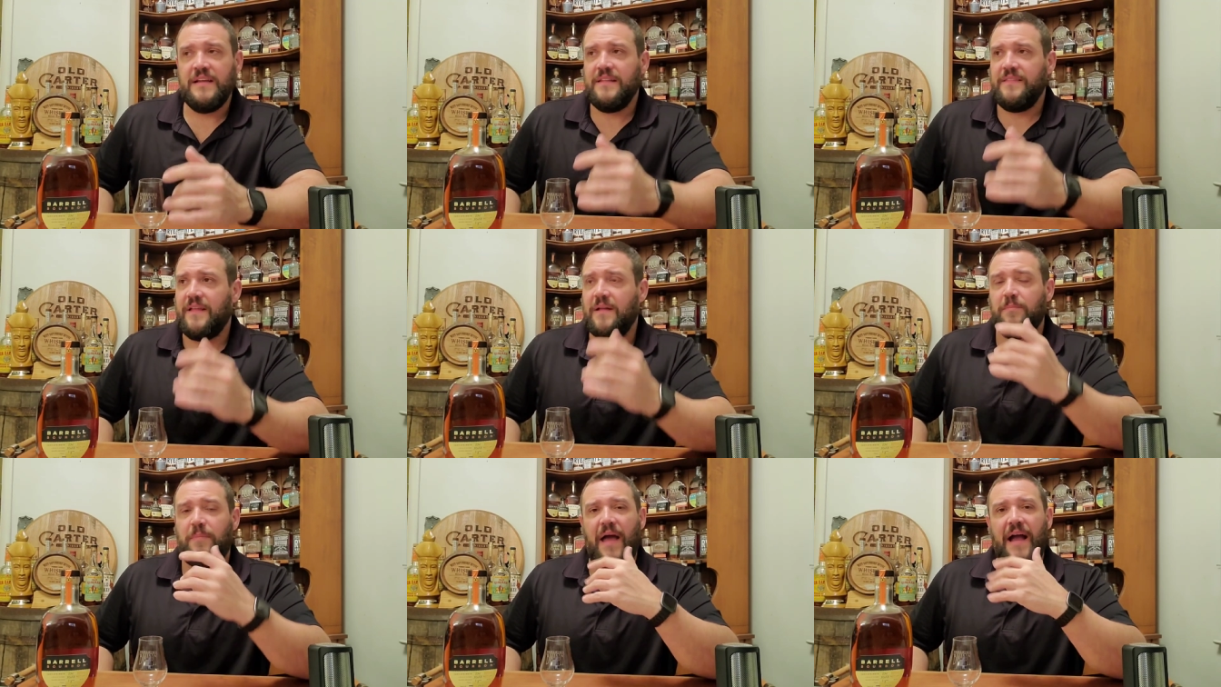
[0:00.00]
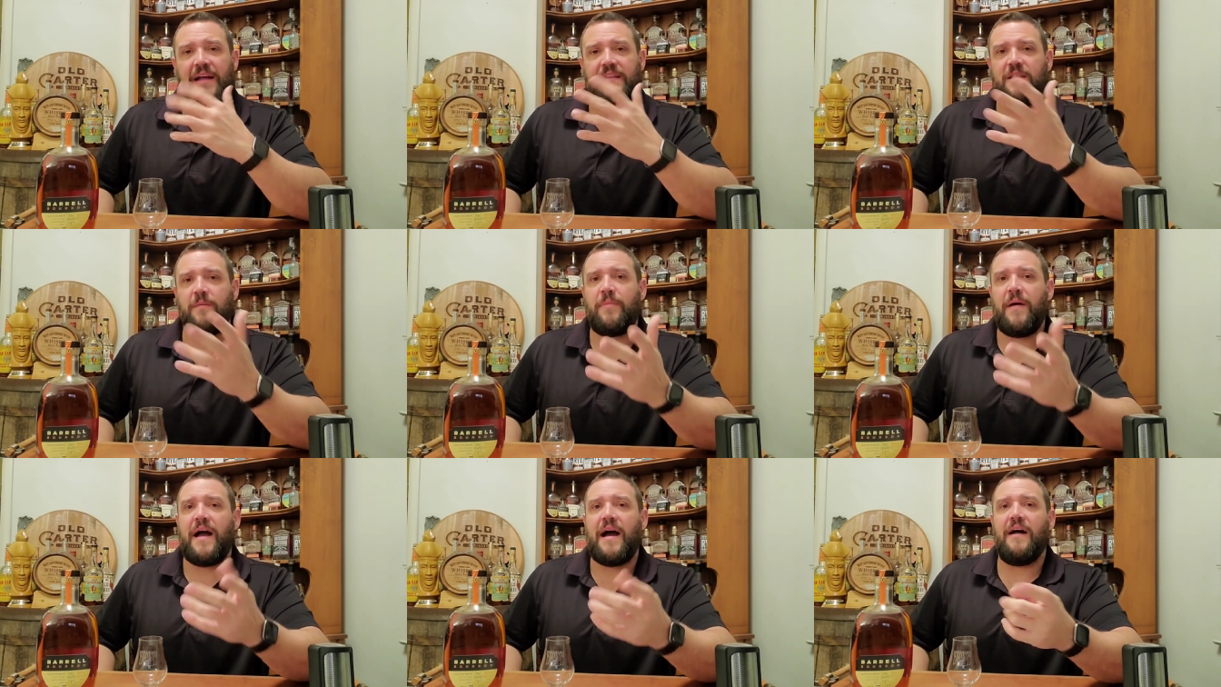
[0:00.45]
Then back of
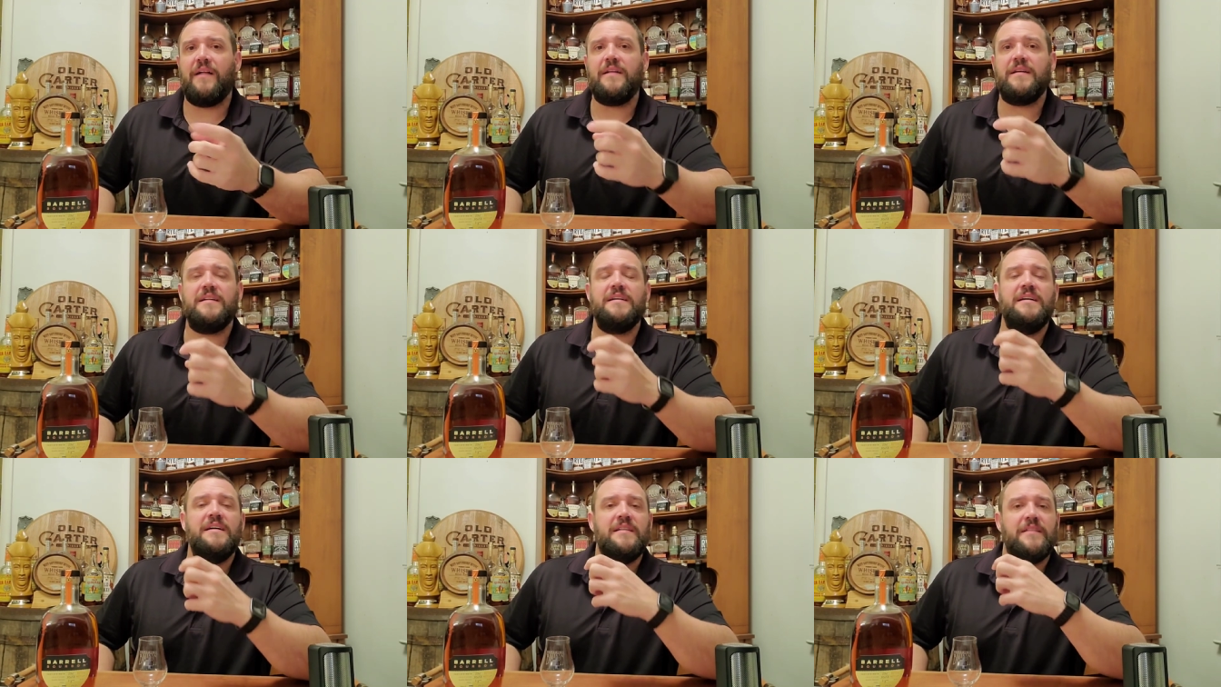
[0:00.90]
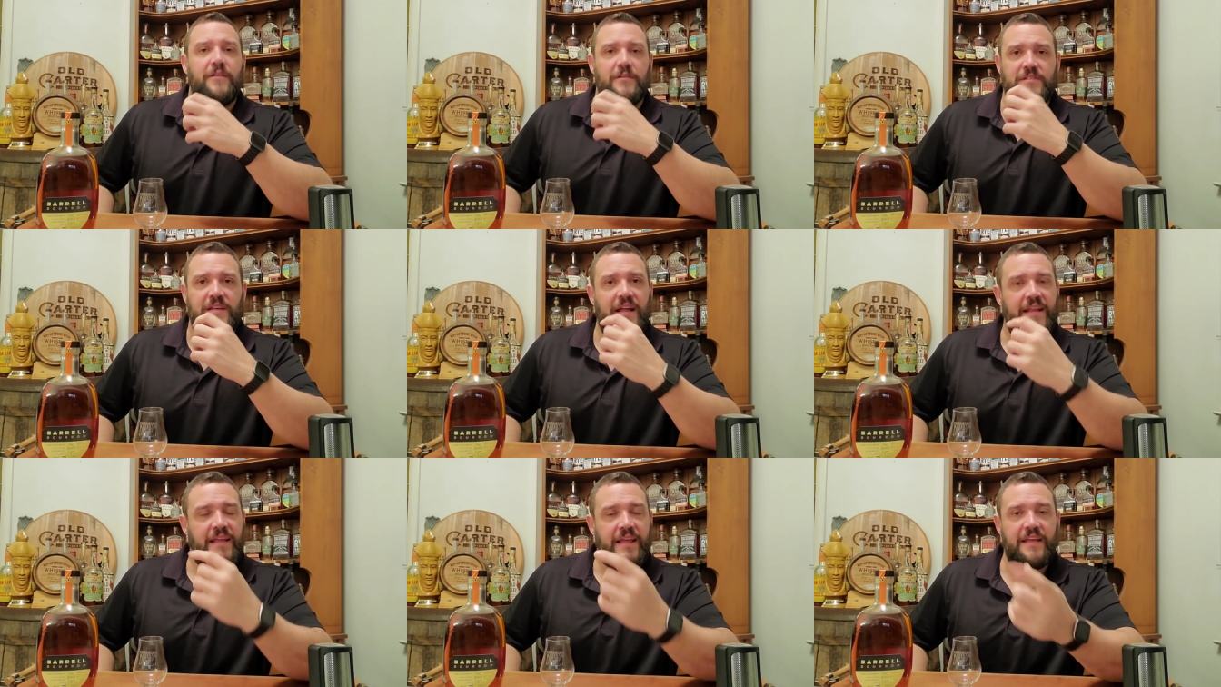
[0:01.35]
the palate, there's
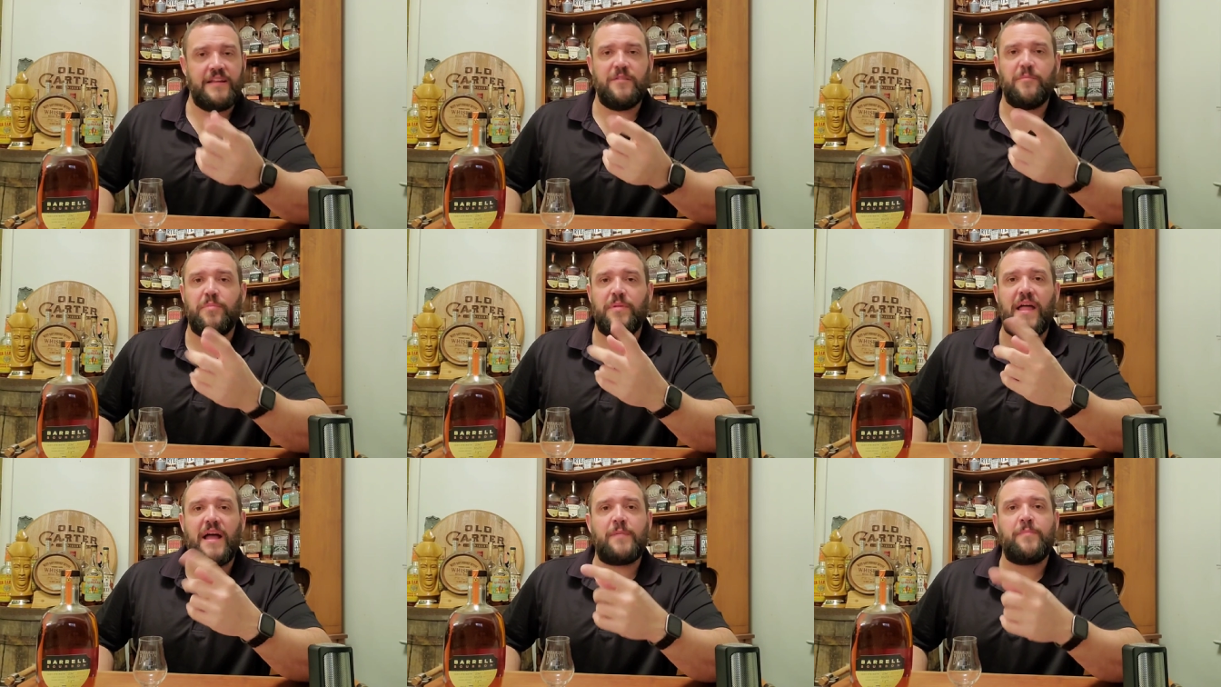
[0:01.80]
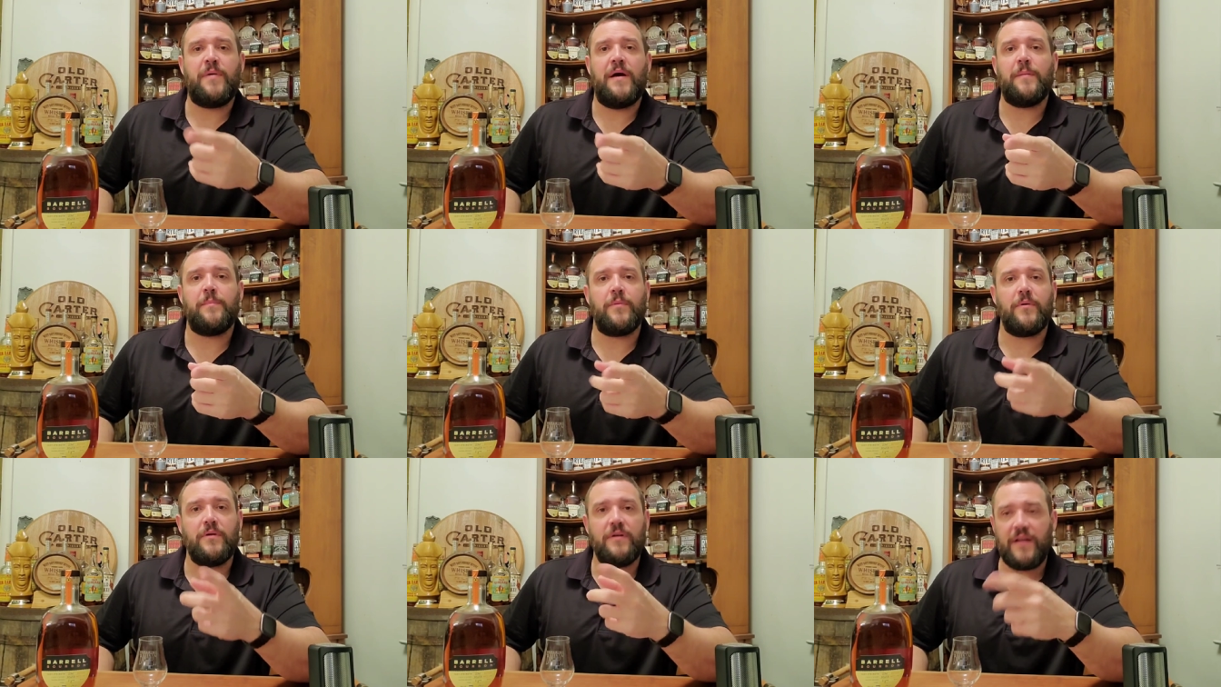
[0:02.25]
that hit of black
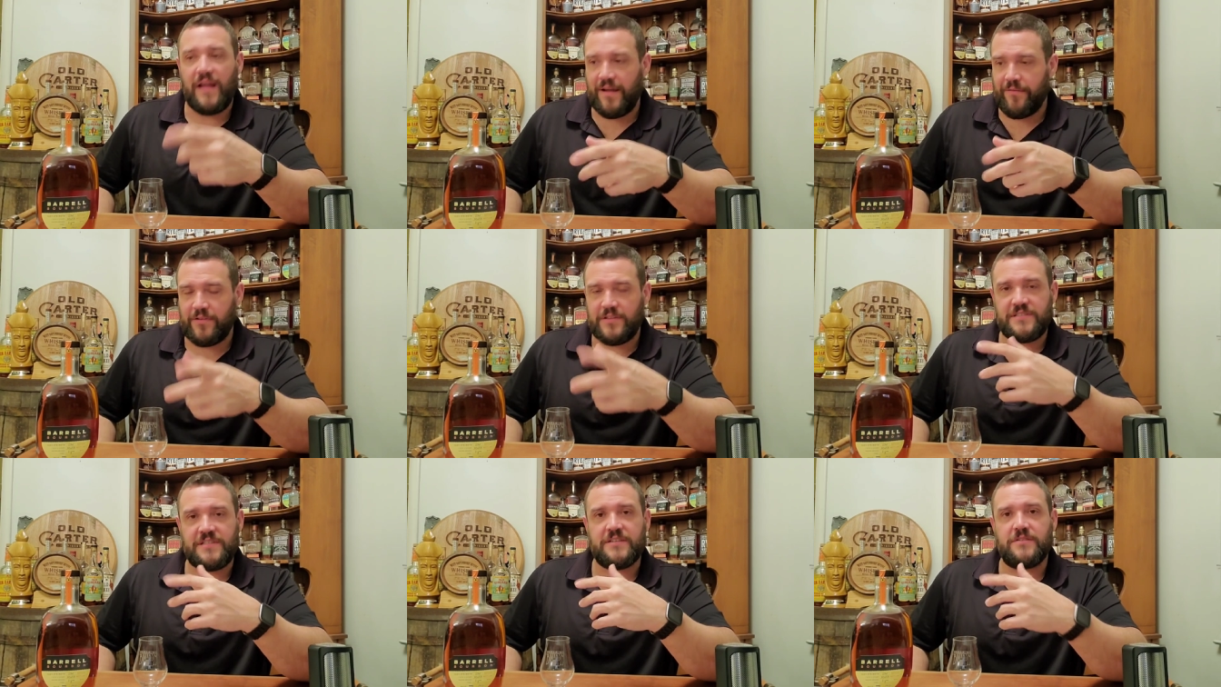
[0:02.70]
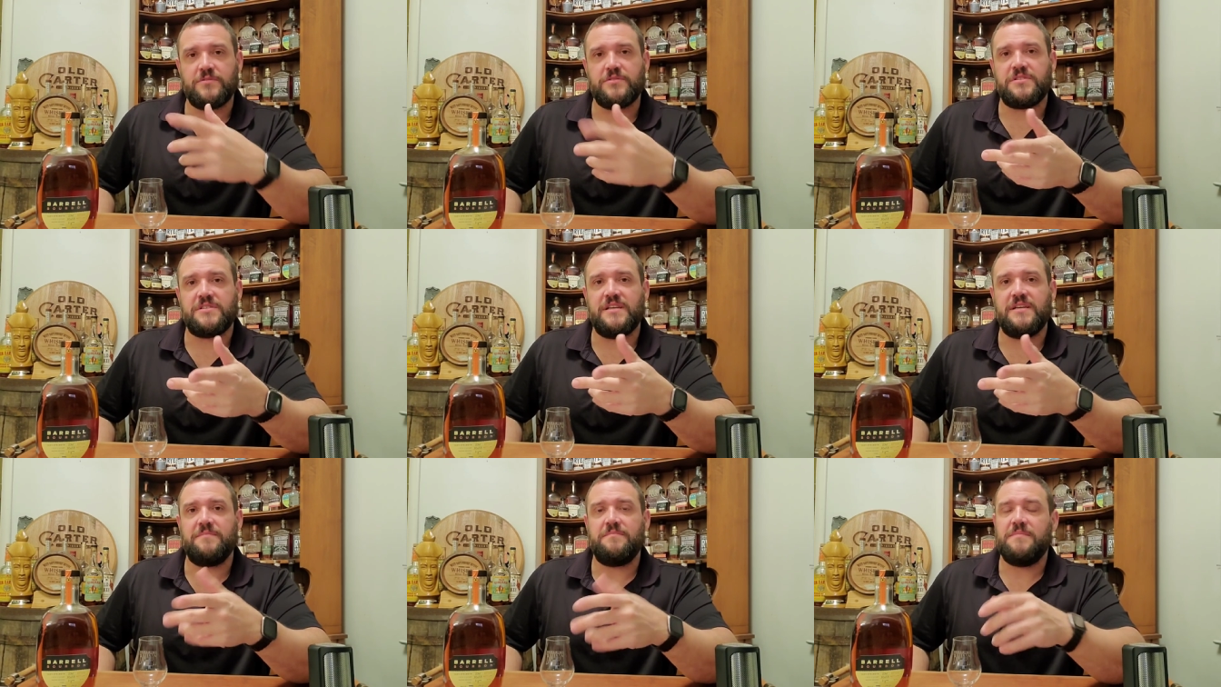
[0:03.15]
pepper every single
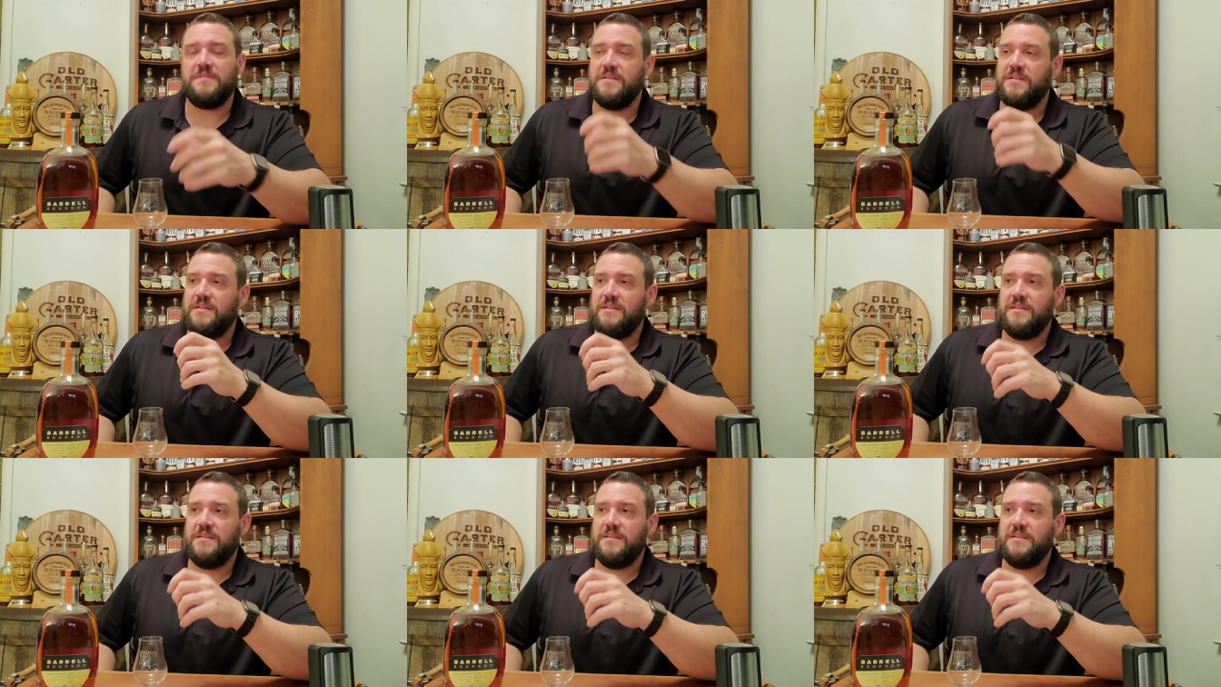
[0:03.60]
sip.